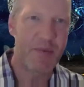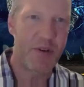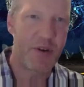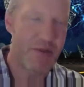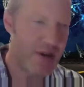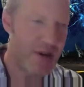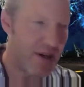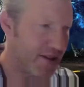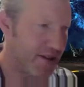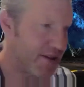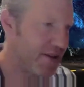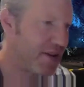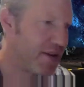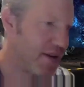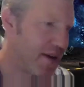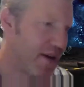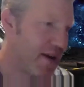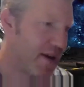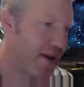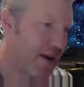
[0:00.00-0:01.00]
careers.
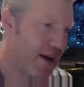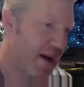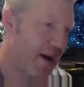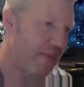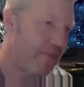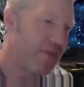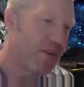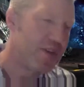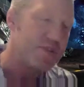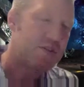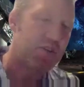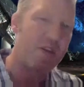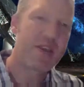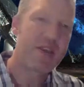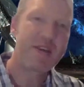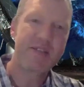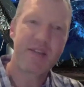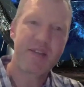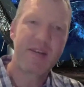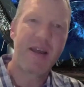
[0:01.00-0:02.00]
So
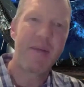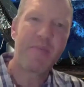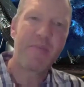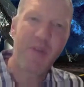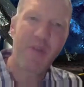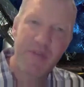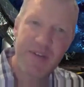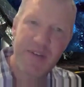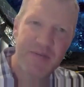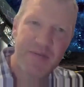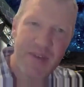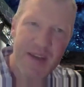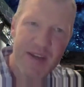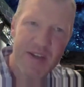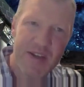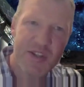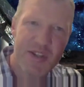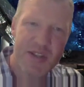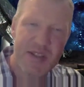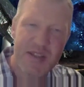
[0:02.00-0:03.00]
there's a number of
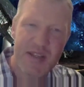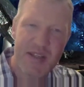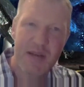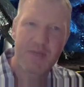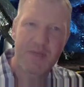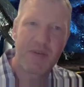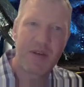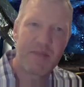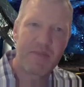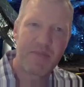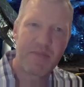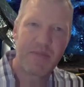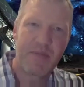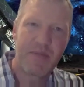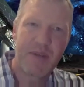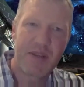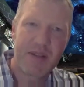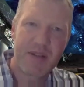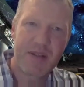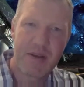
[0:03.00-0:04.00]
interventions that we
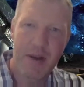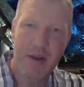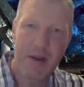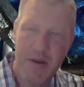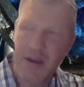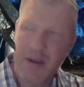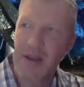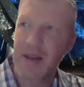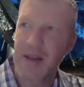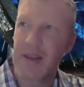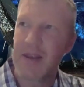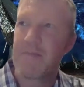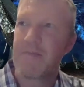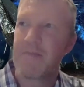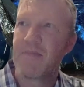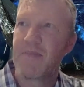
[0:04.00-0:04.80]
implement locally